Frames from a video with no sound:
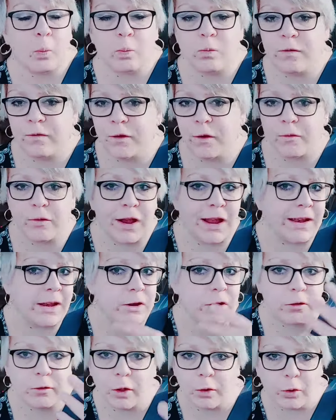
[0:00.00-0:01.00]
if you've written
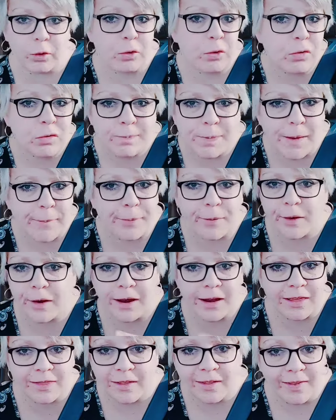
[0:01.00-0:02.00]
in your local newspaper or
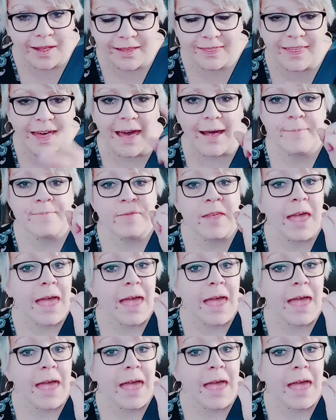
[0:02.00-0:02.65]
anything like that.